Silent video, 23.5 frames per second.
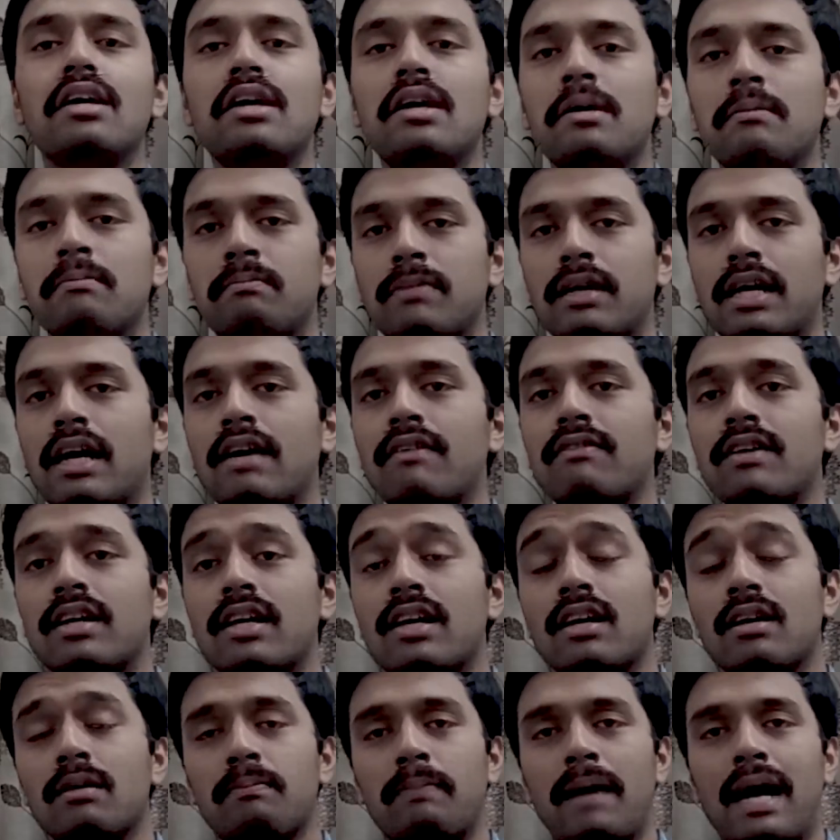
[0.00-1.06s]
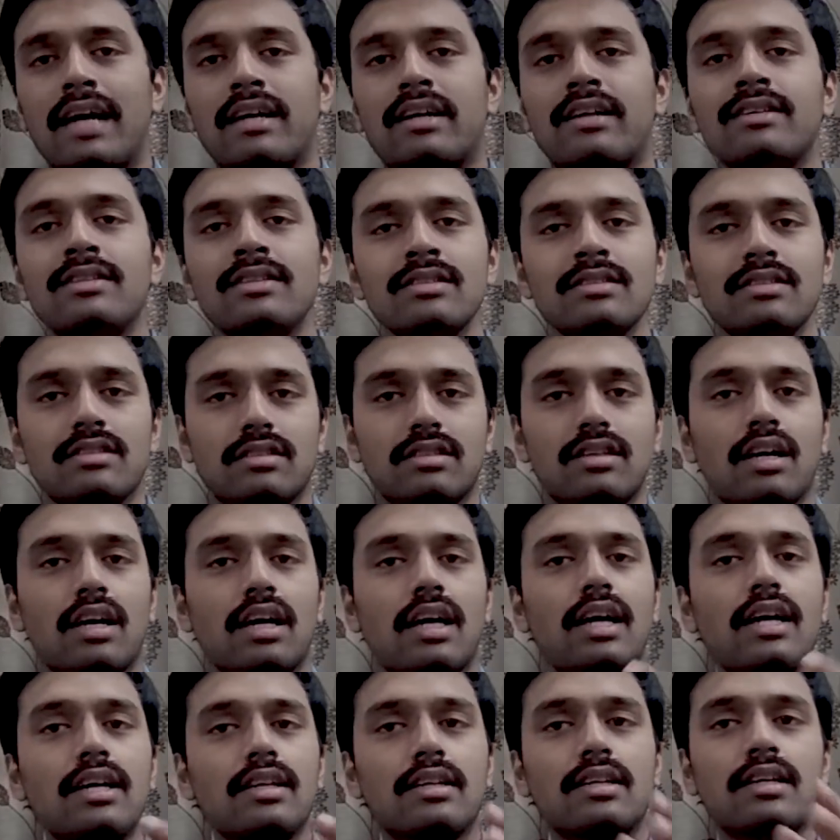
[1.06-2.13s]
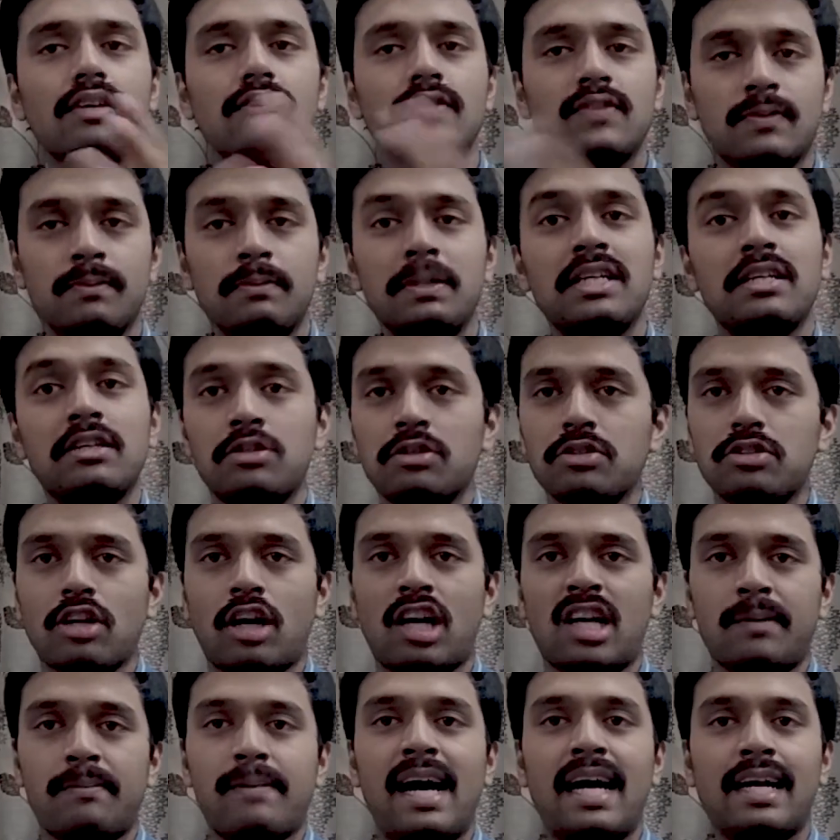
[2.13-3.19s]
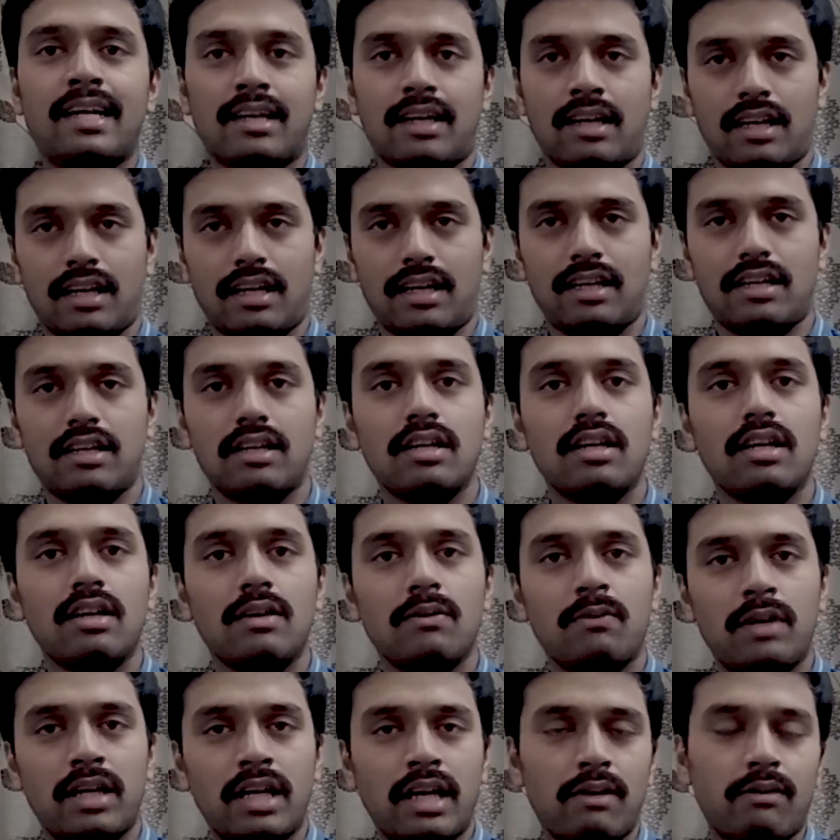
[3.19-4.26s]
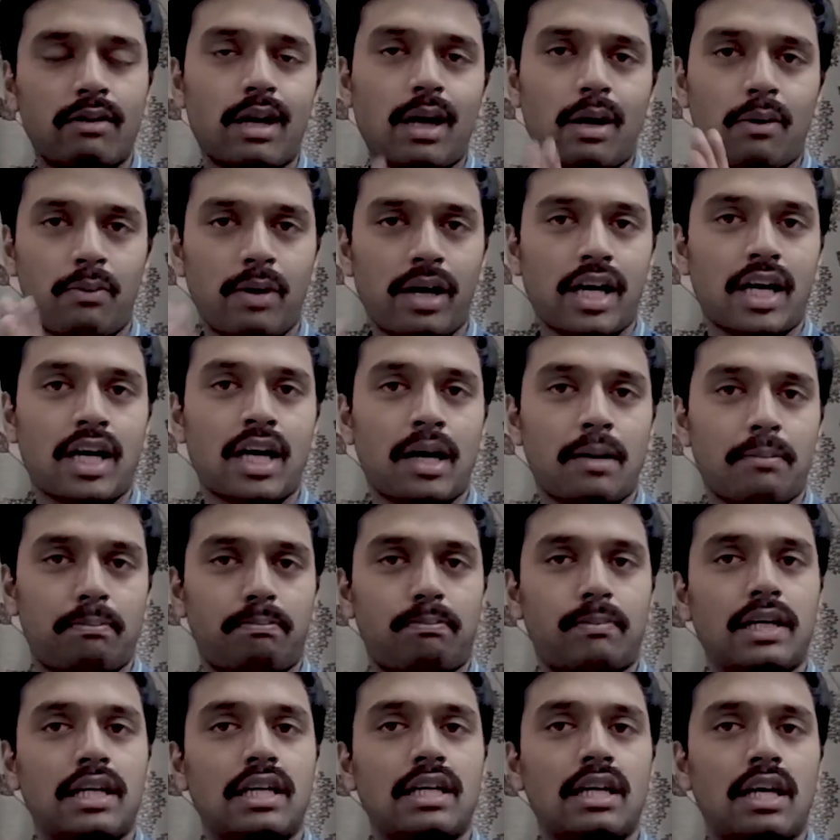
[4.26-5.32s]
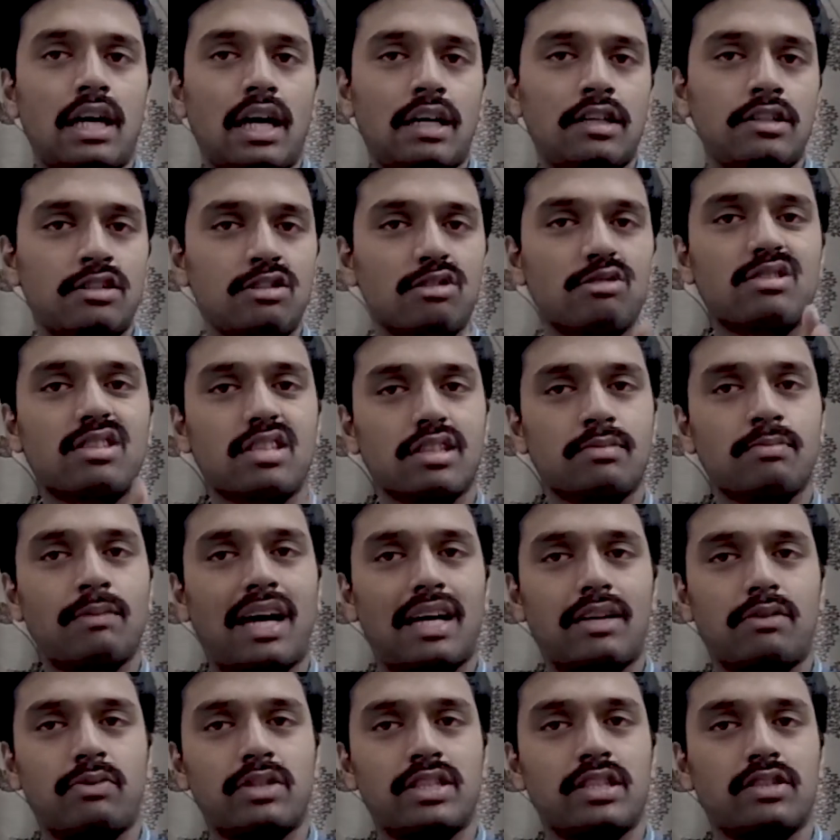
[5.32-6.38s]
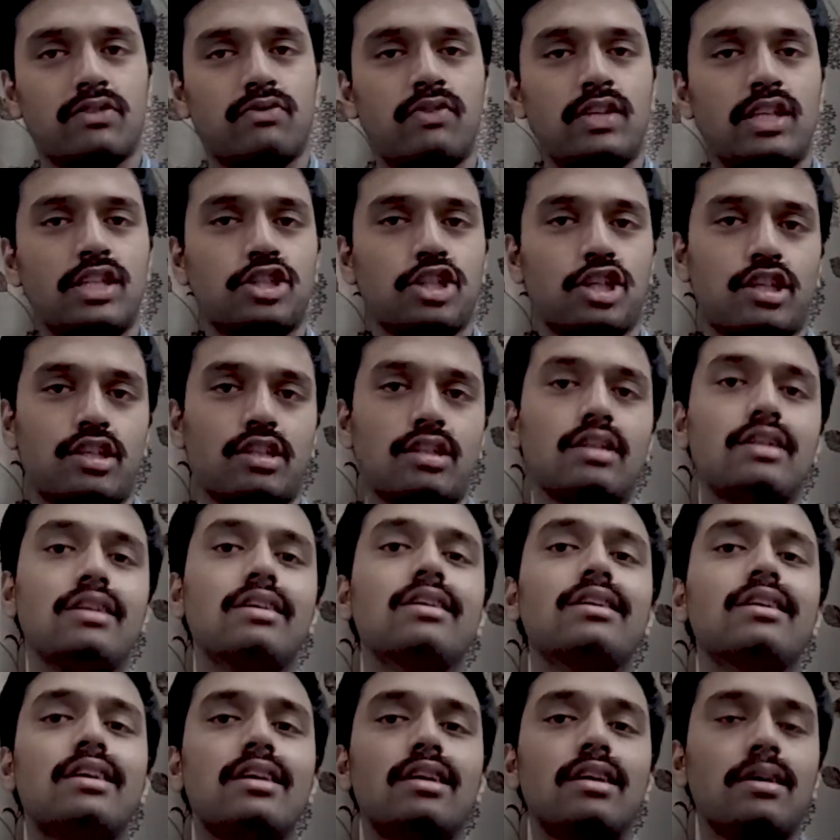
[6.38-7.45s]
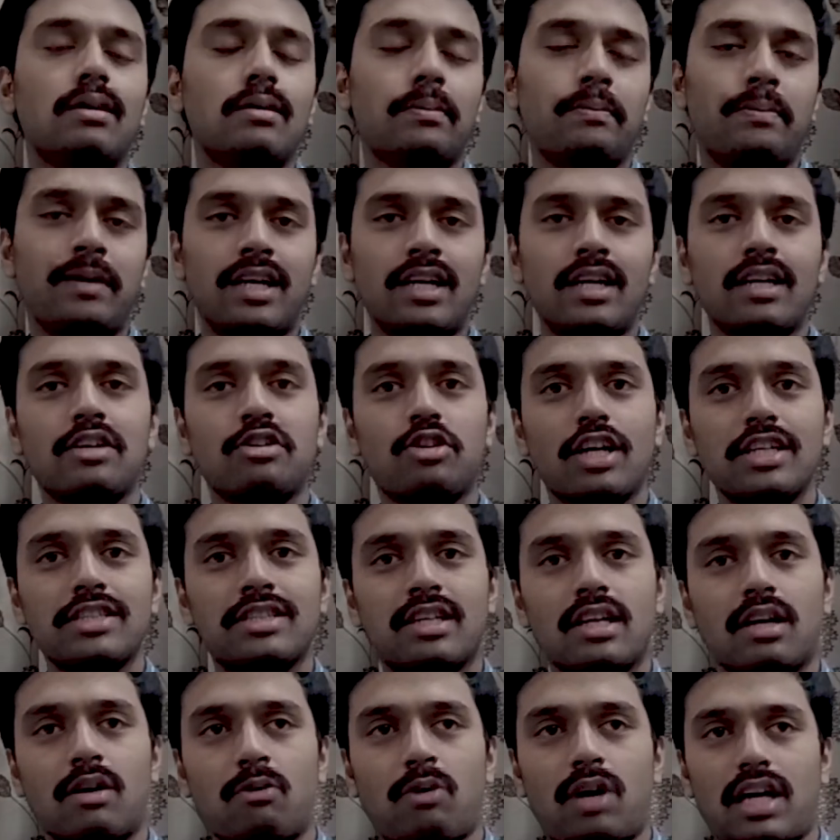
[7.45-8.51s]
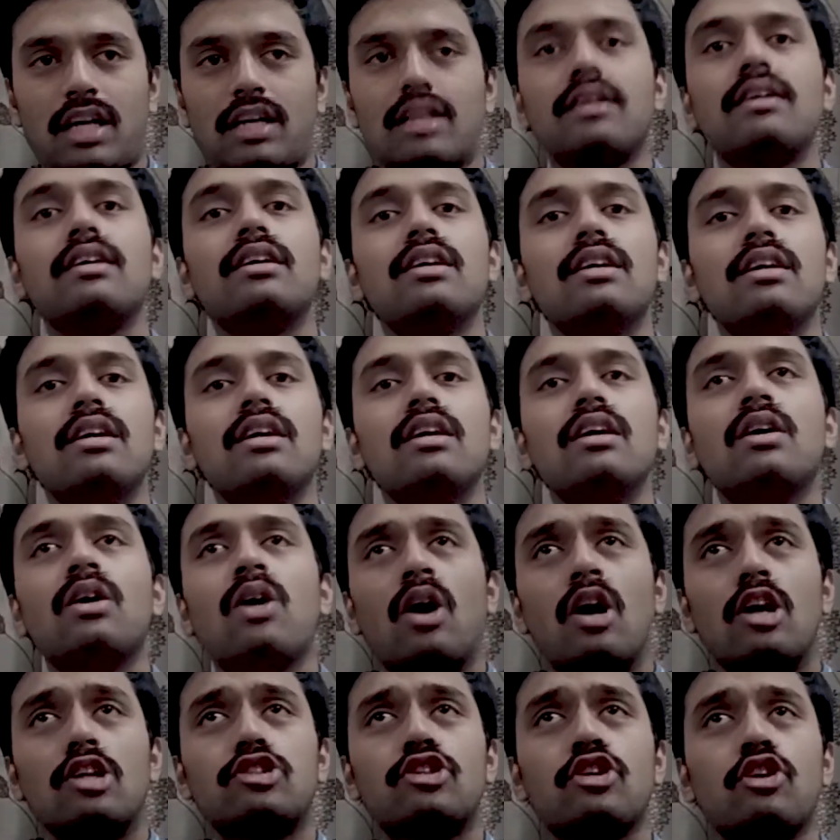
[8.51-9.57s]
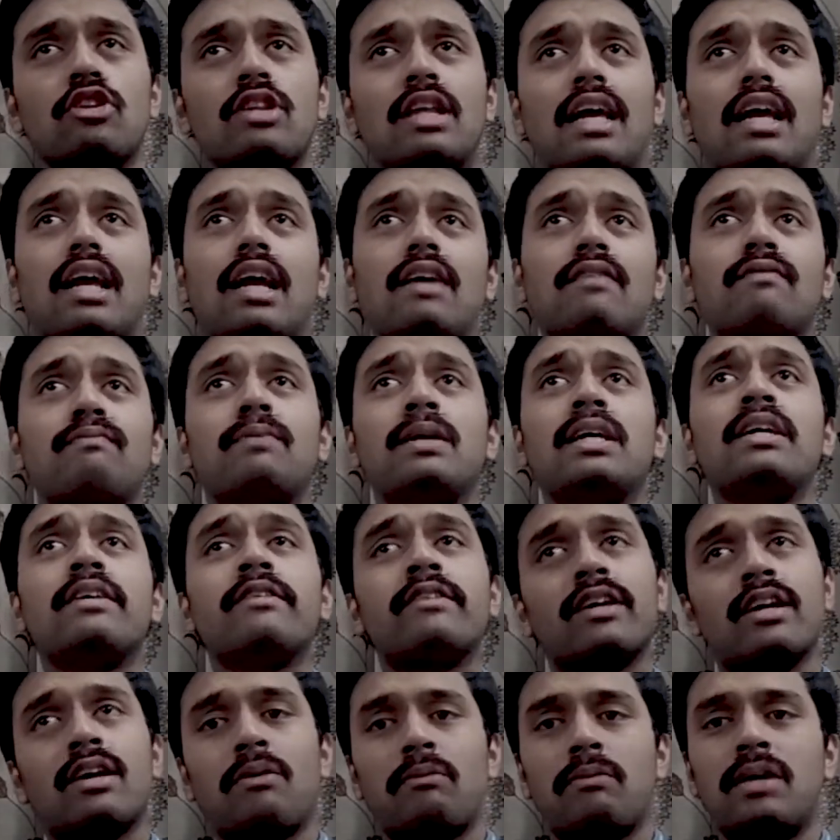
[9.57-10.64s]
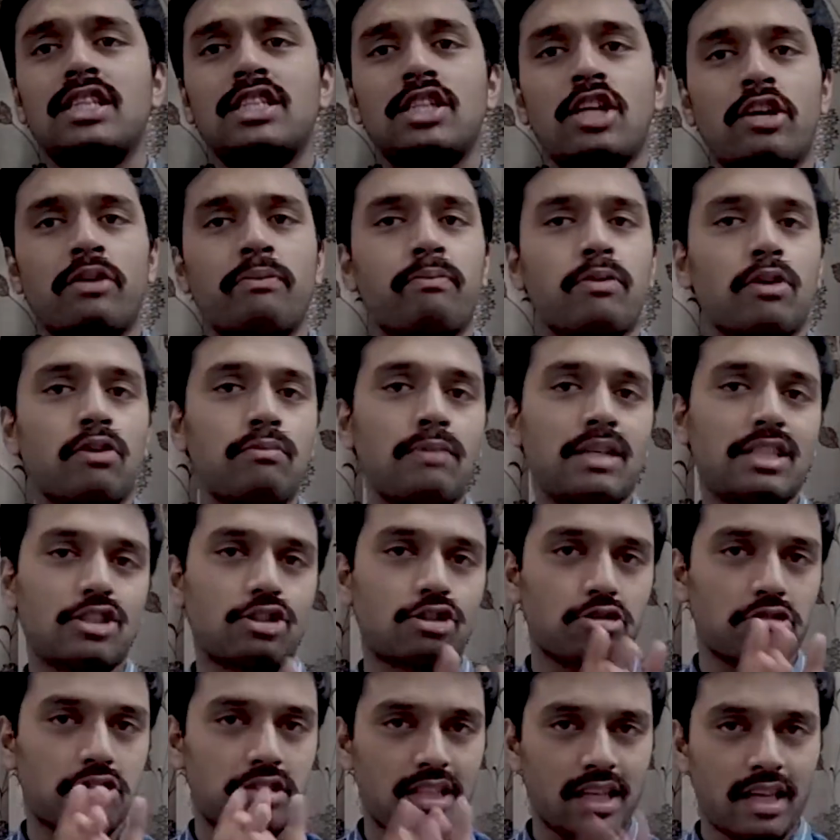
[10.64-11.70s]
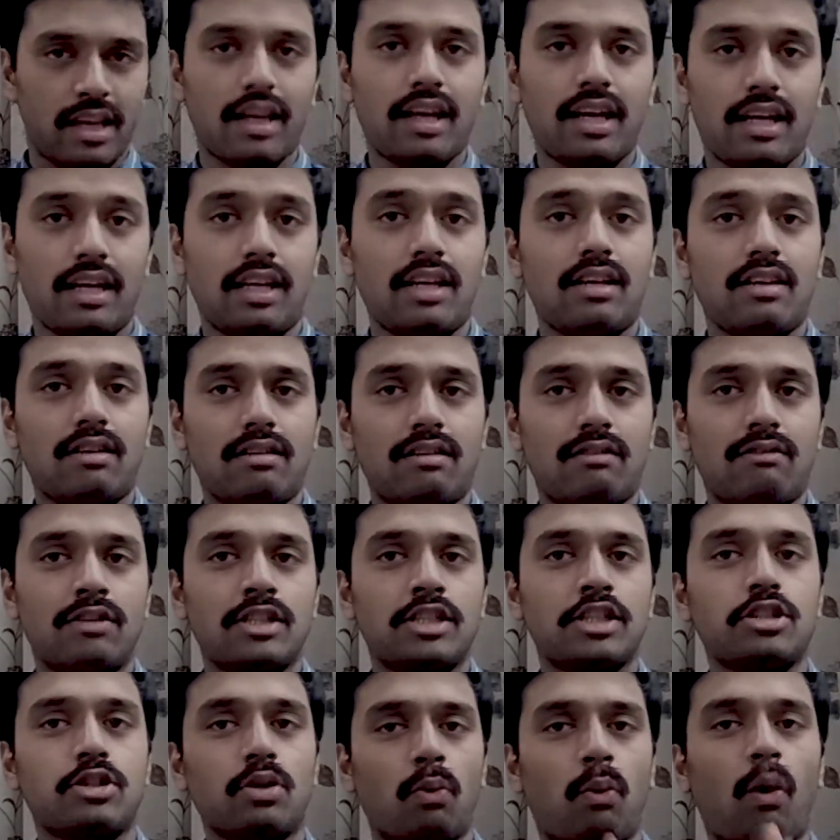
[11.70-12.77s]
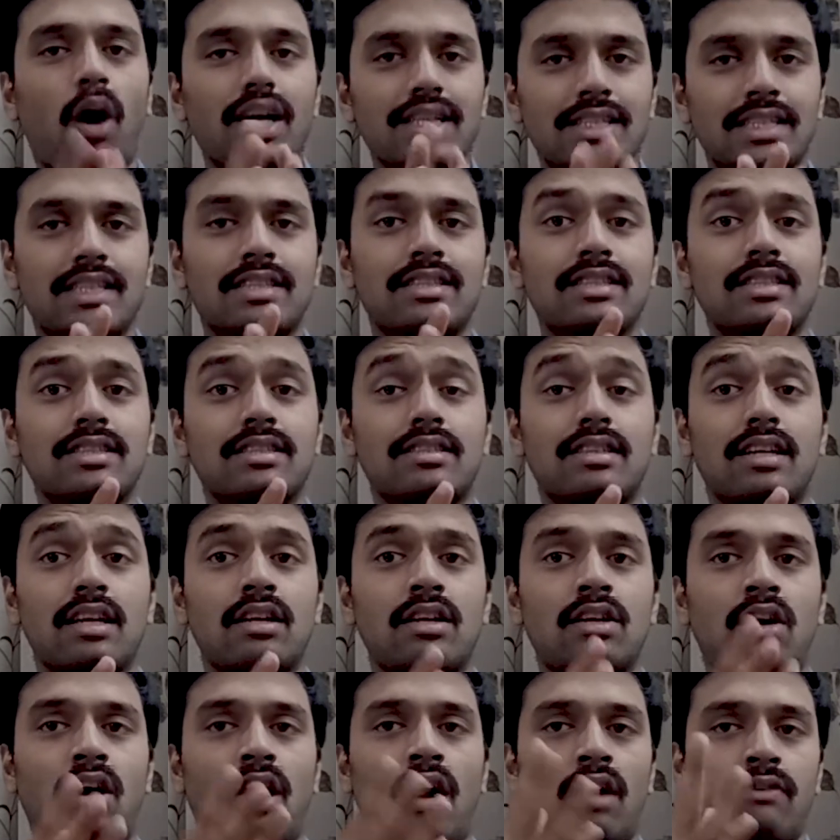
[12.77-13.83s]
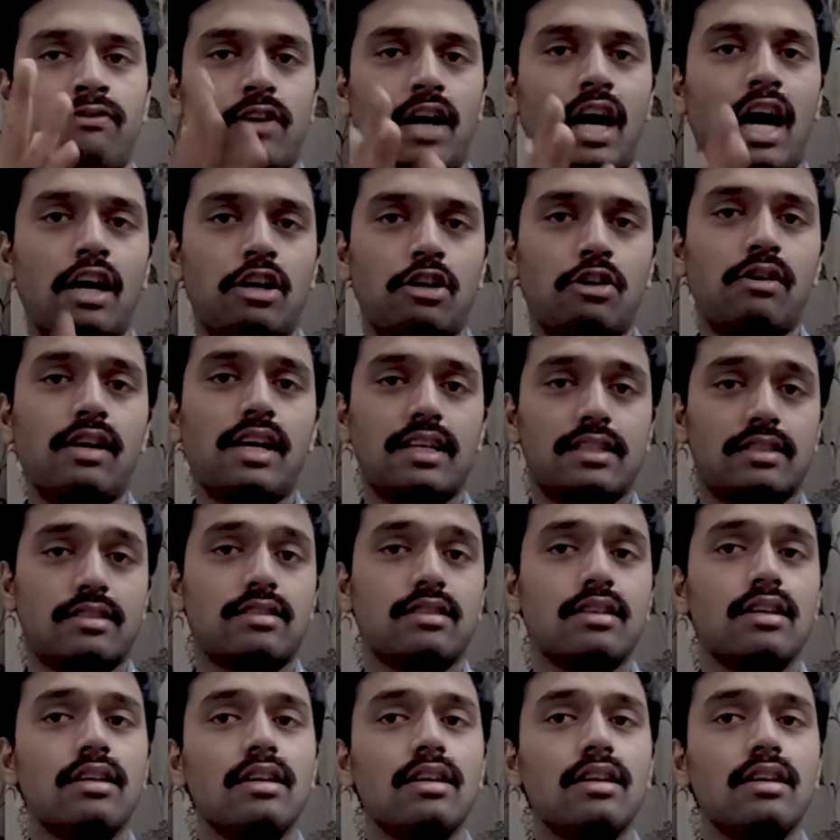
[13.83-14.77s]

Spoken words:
behavioral patterns, it gives me news automatically whenever I wake up and use the smart widget feature. Pretty interesting one. Also, there have been major improvements to Siri, which is the voice assistant of iOS.